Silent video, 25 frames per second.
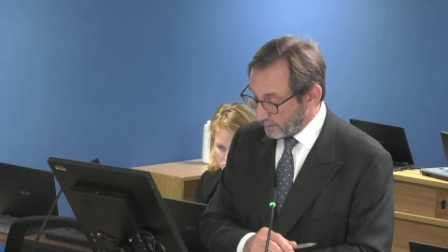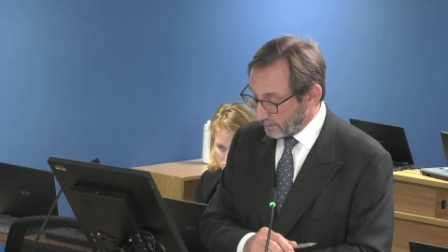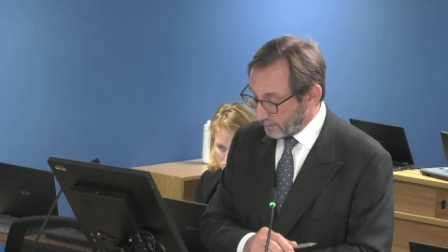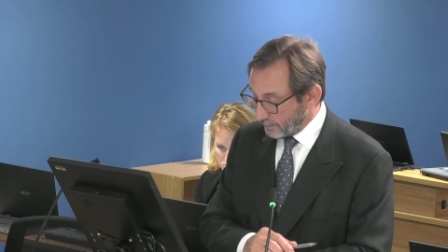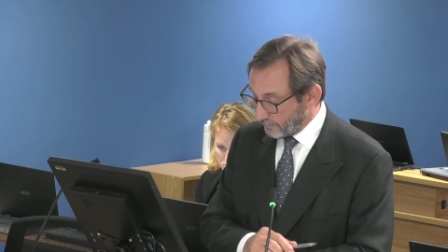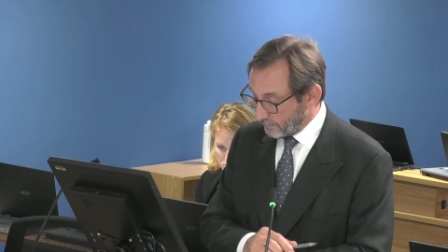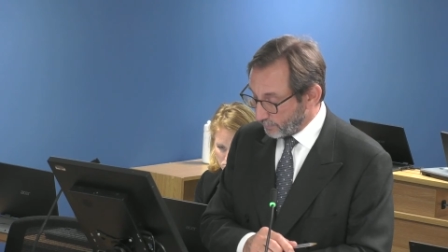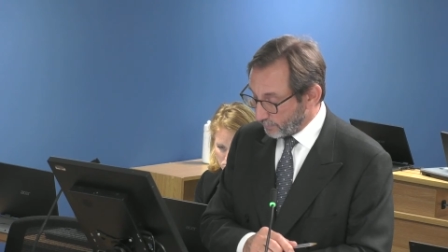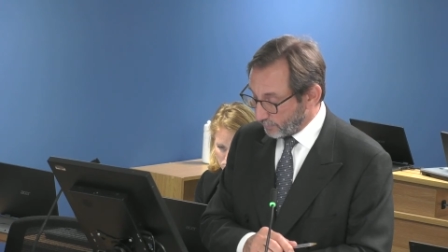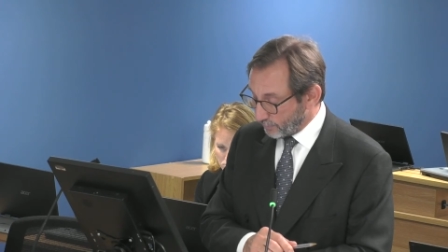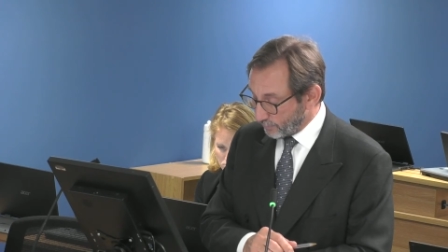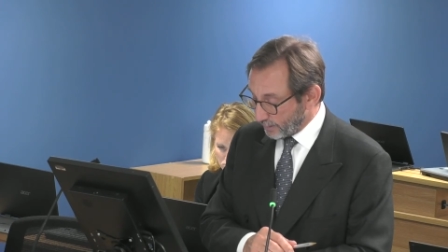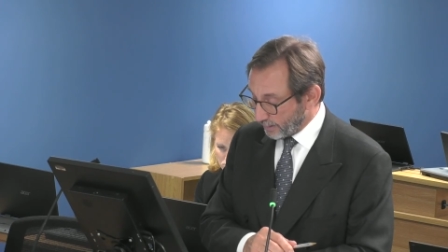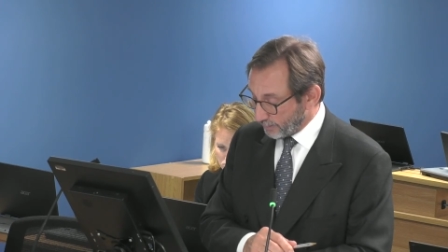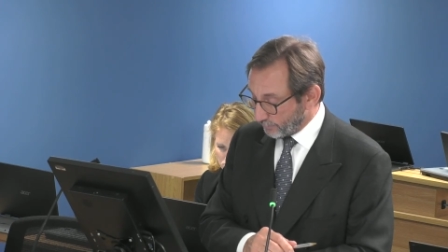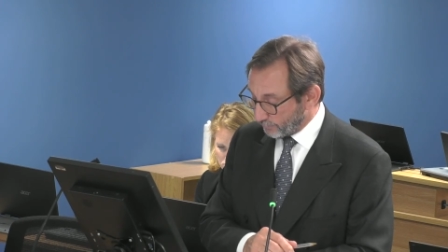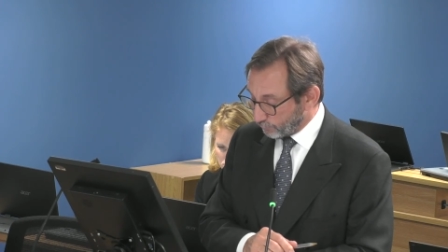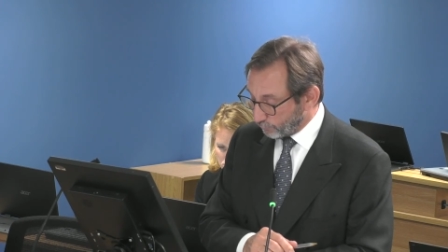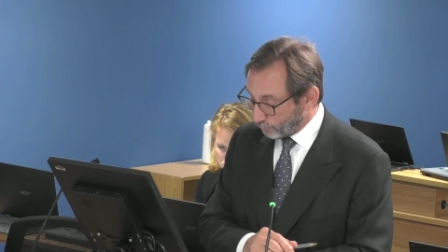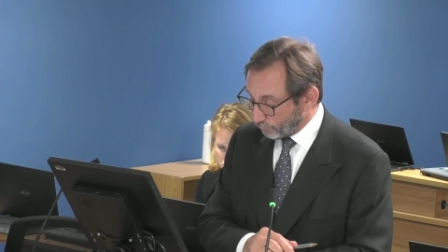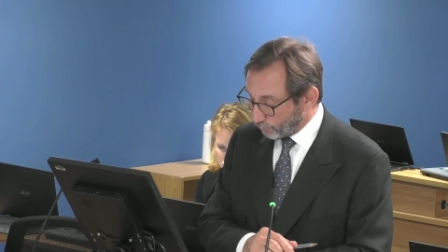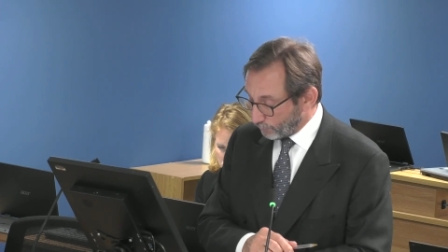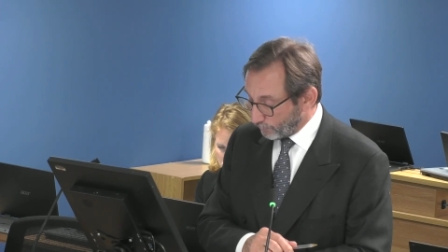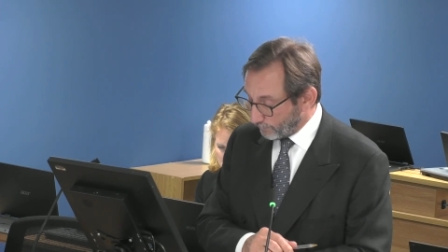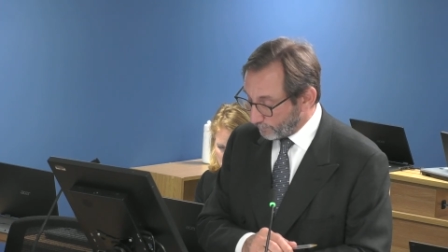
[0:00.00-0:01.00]
and that
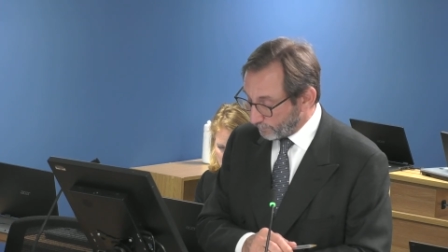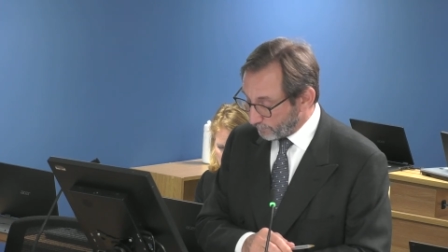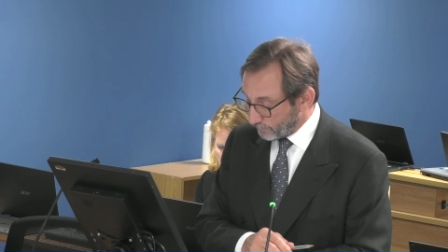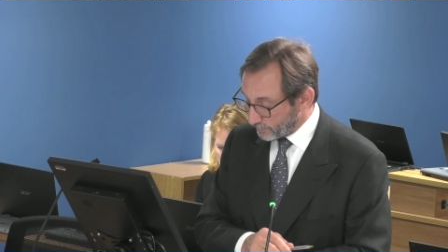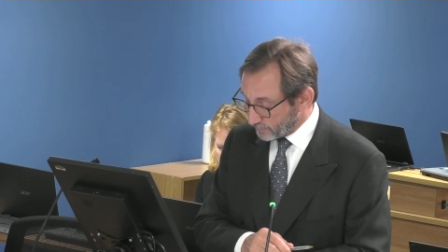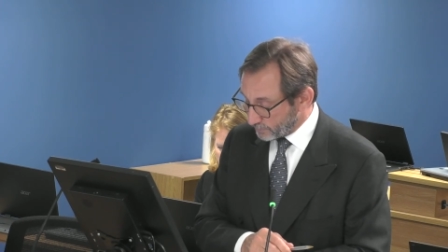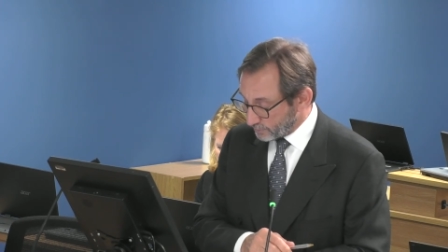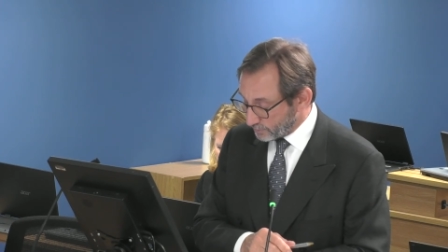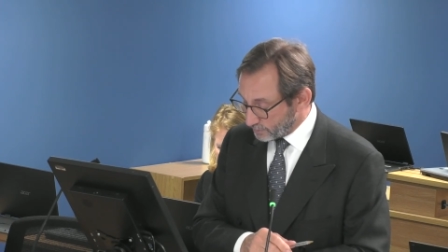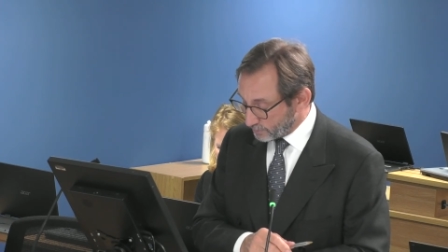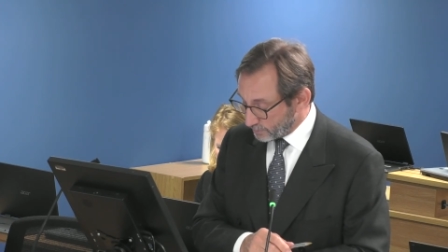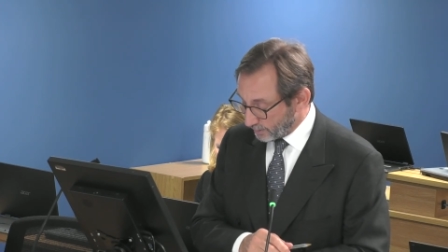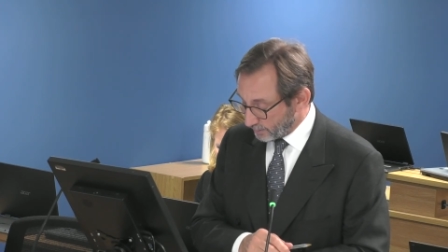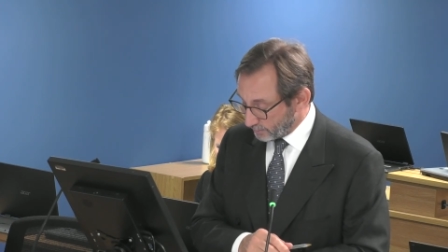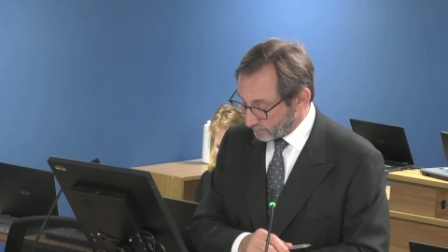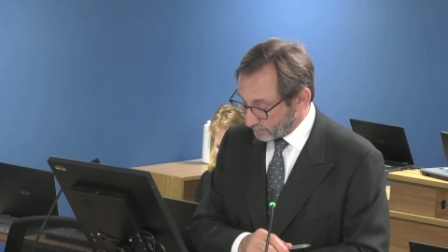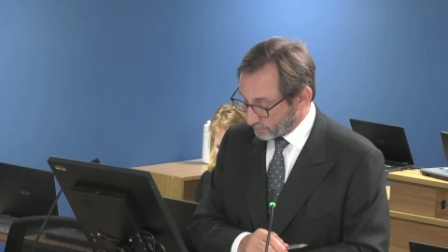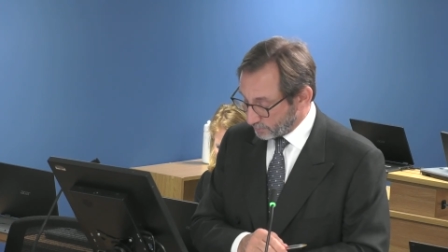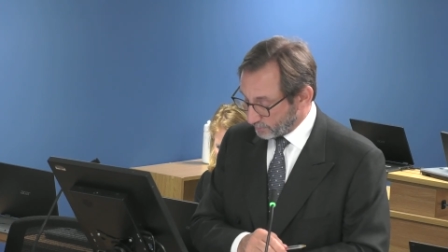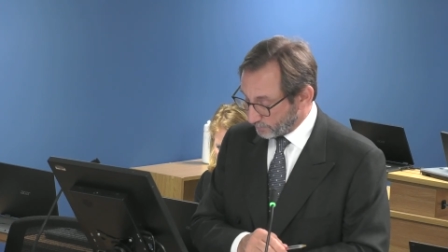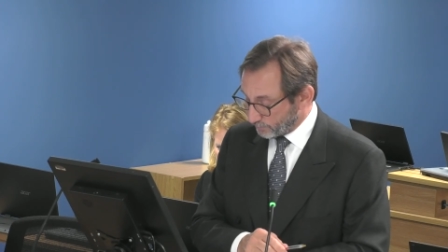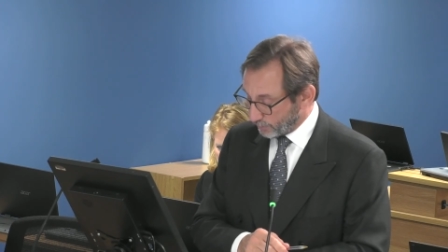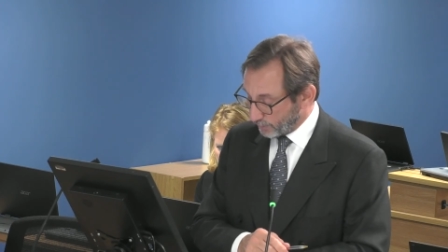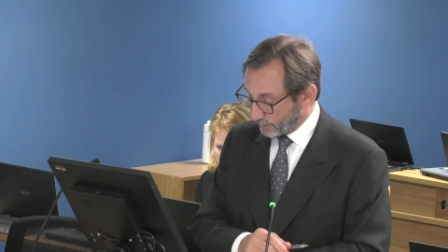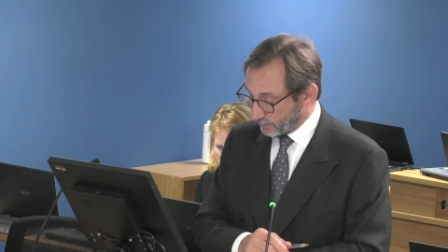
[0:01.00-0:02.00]
therefore Mr.
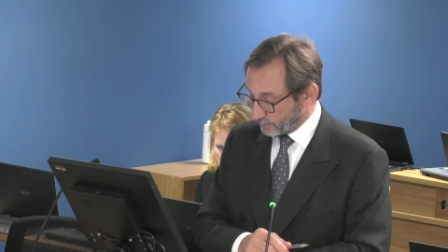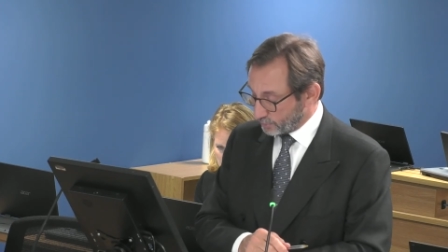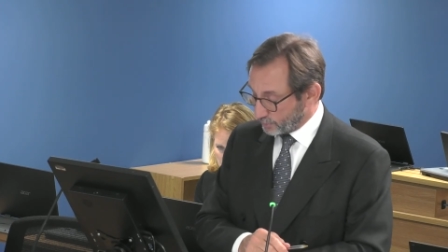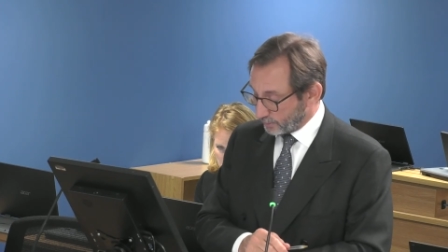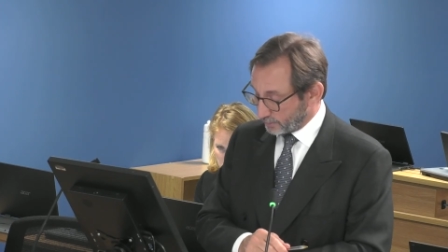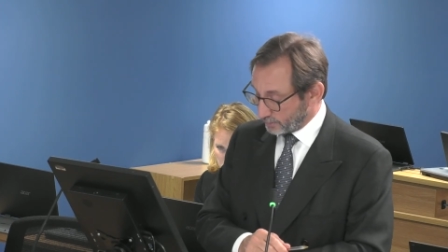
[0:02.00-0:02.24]
Stokes' approach